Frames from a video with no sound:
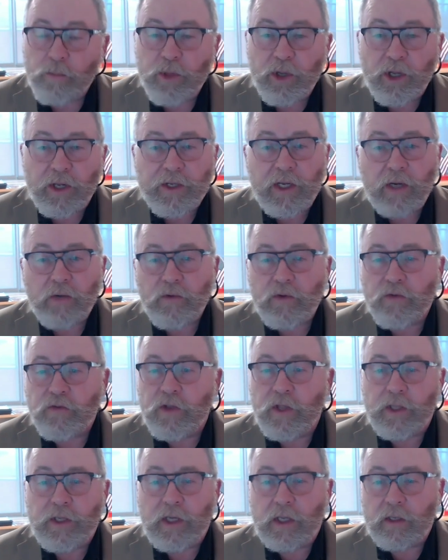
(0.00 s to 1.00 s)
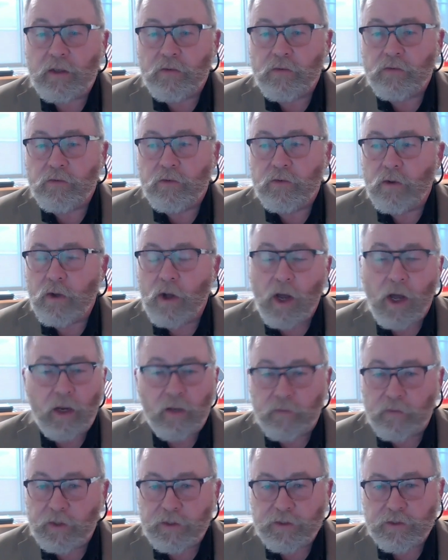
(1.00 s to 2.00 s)
building resilience, all
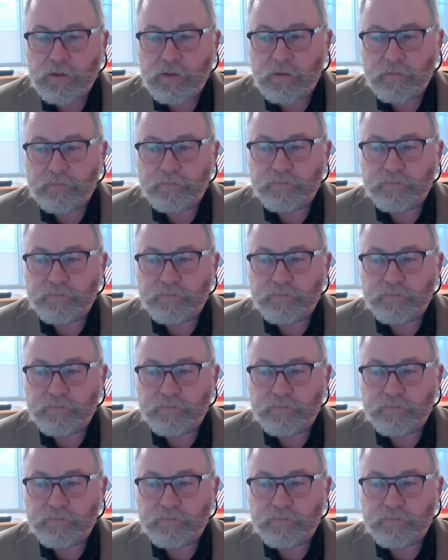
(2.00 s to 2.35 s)
of us,